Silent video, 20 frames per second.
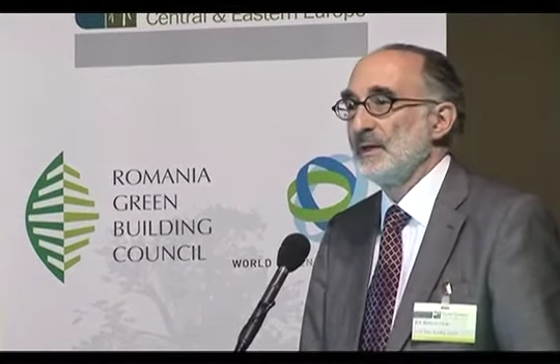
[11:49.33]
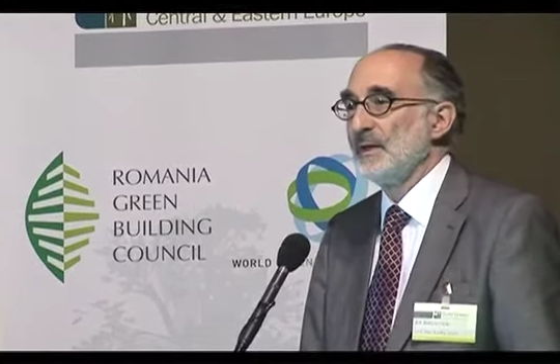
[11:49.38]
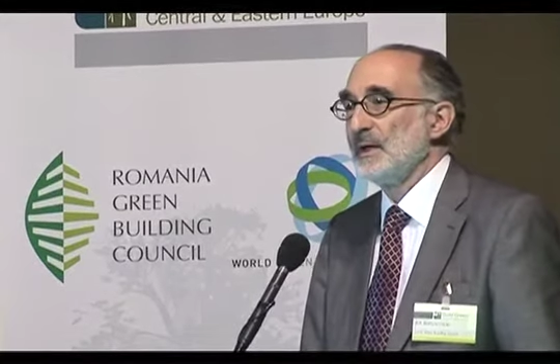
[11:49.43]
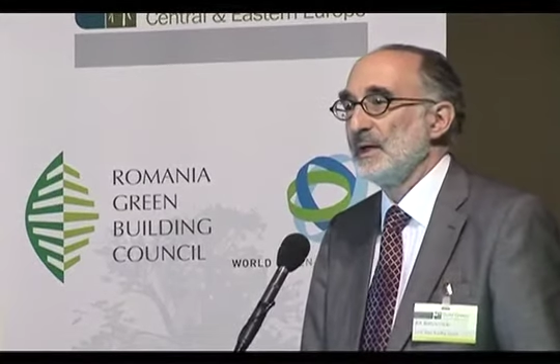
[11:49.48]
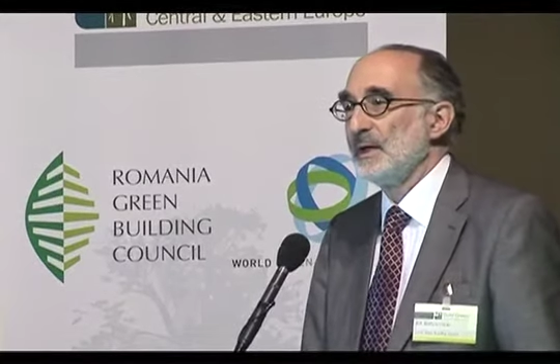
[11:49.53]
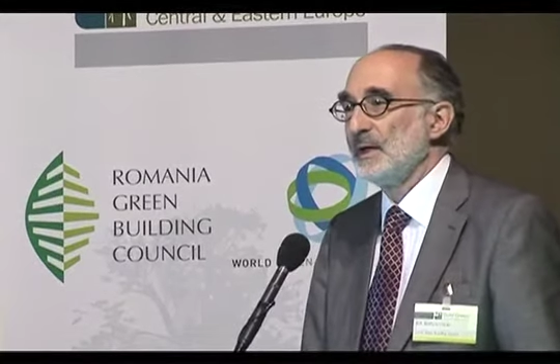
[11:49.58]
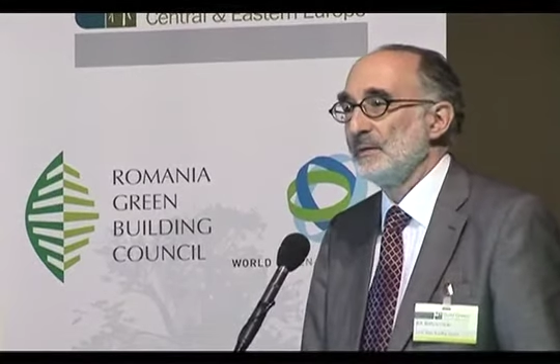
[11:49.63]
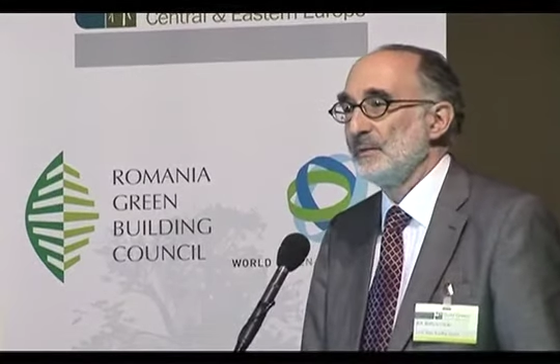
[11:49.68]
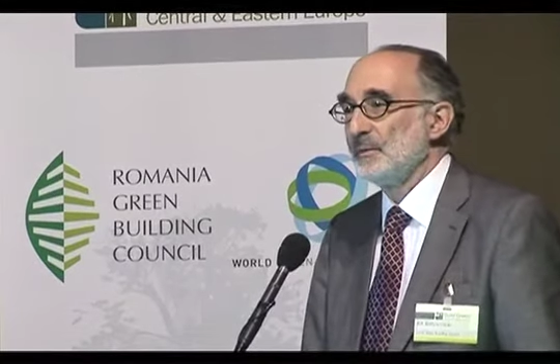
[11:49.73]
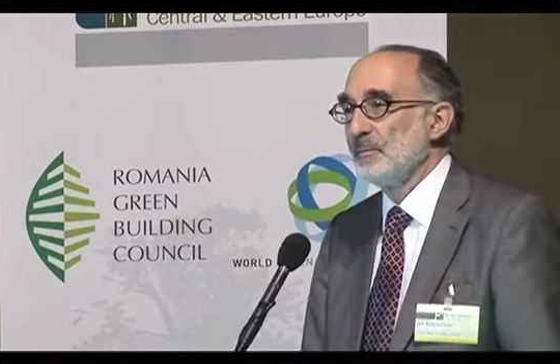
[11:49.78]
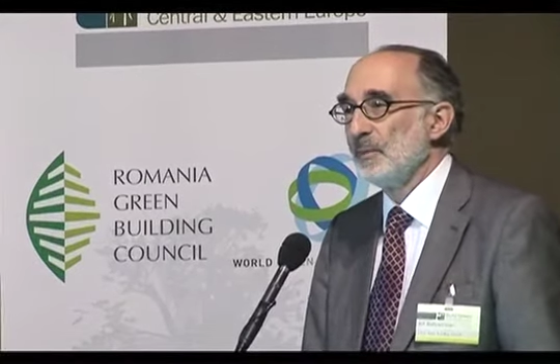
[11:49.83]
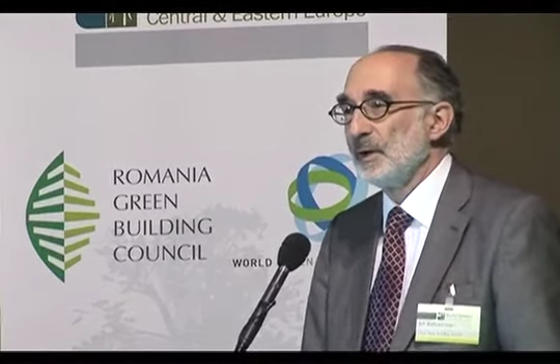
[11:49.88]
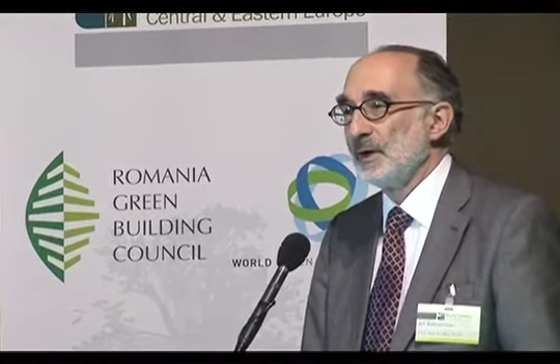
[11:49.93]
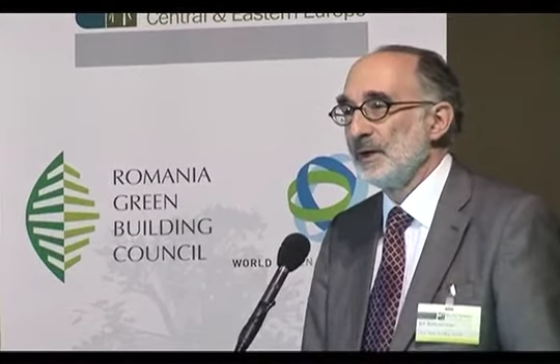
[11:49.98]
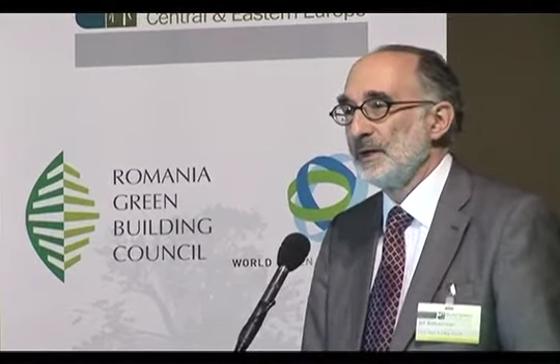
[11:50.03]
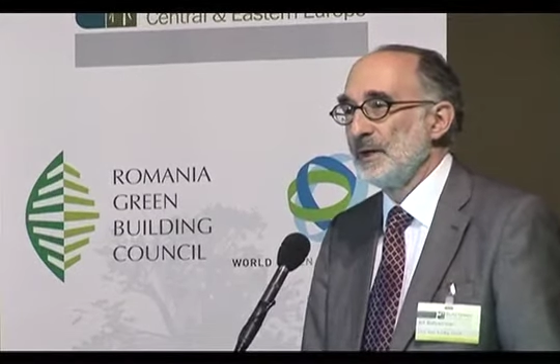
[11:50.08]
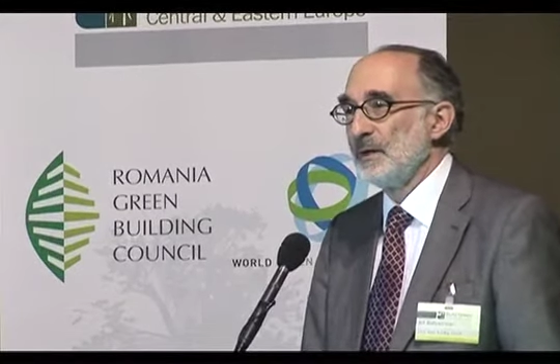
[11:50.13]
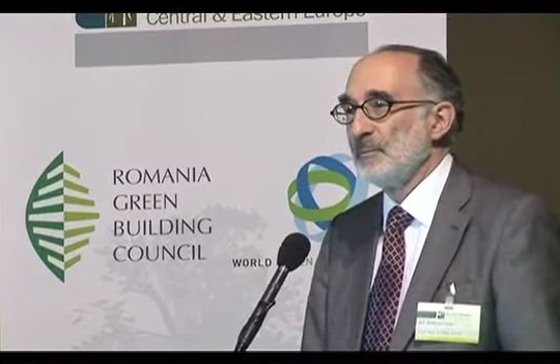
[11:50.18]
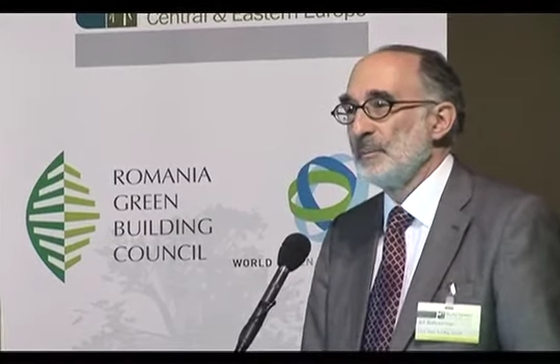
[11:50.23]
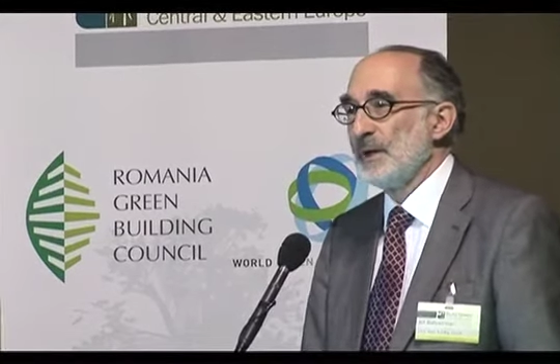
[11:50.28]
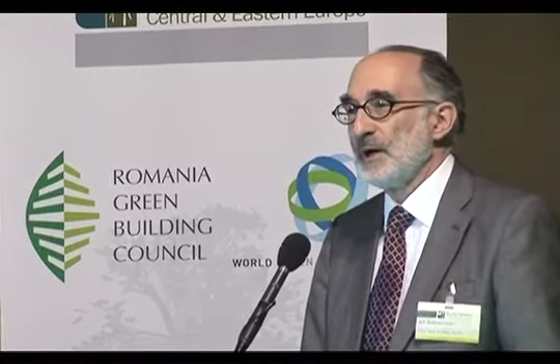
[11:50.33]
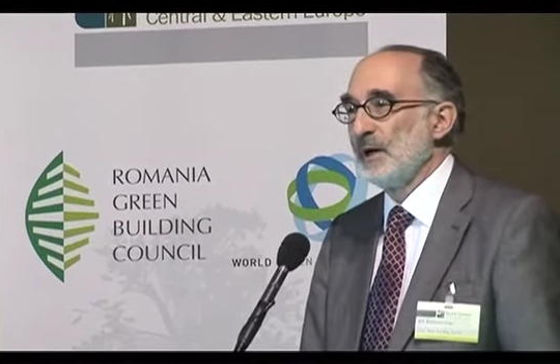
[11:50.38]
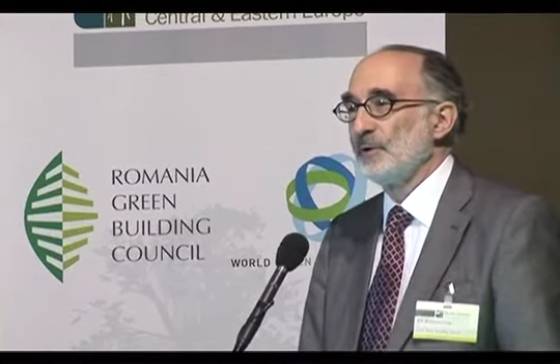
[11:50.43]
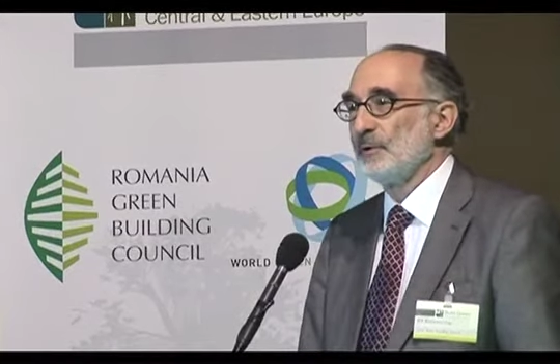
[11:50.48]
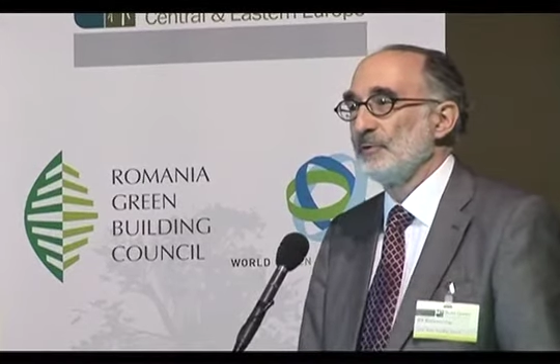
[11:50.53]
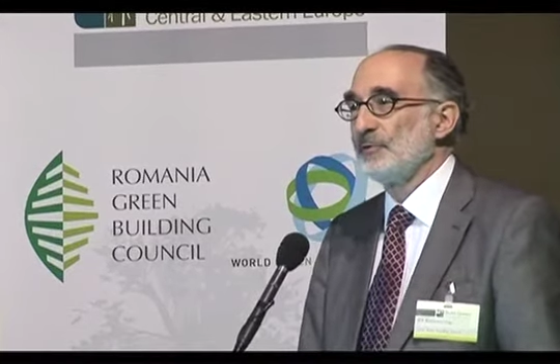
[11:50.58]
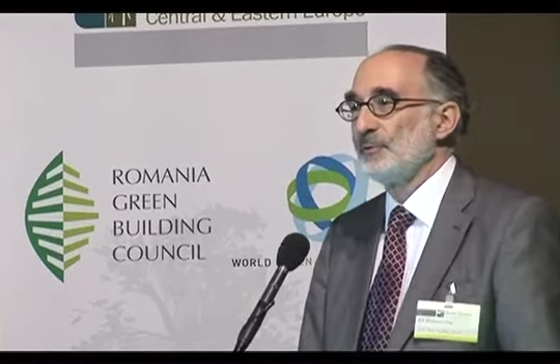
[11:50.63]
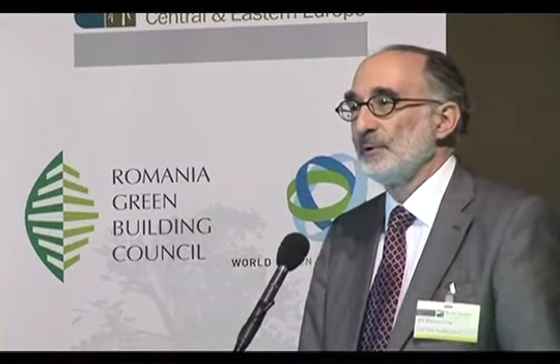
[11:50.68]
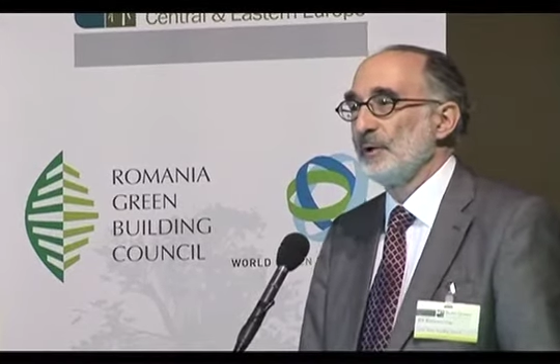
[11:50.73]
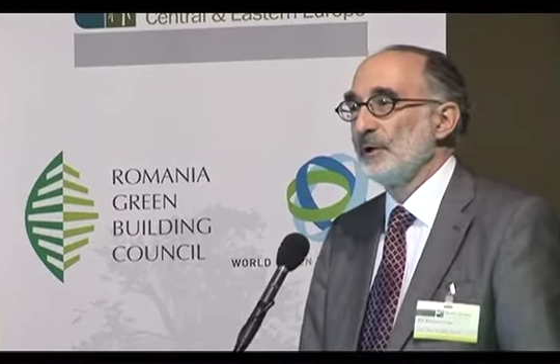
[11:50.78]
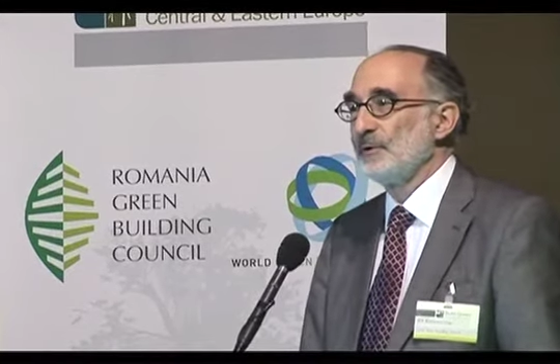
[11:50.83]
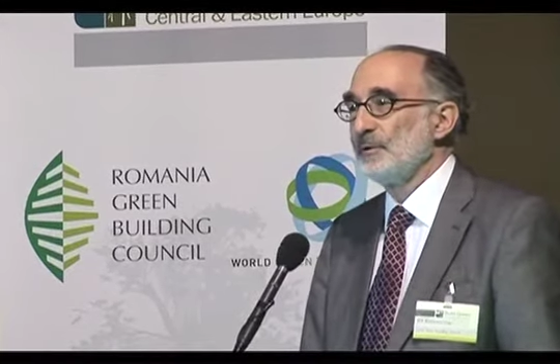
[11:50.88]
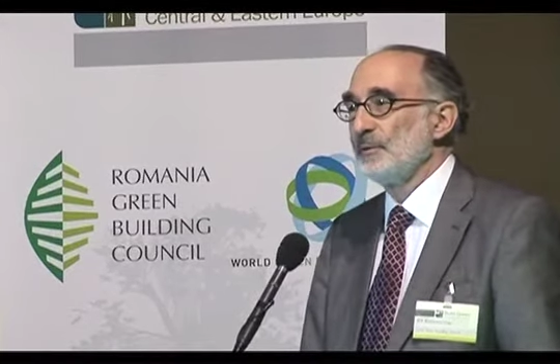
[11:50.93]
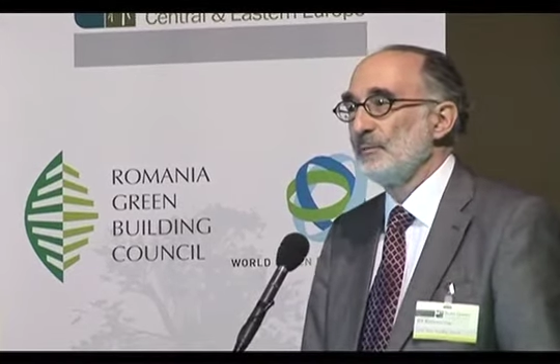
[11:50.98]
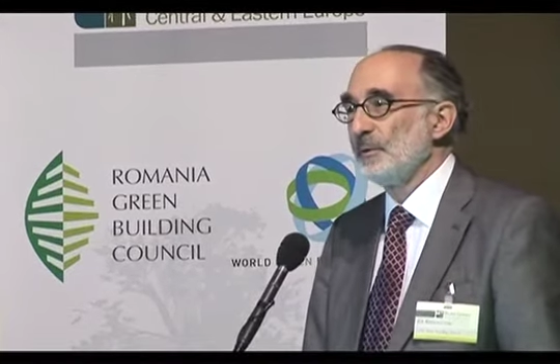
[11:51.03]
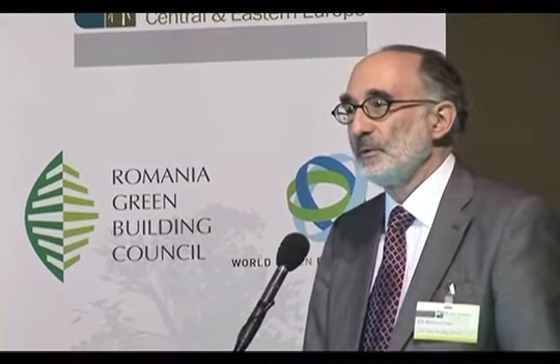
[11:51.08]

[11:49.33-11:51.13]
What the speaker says: And the money, about $300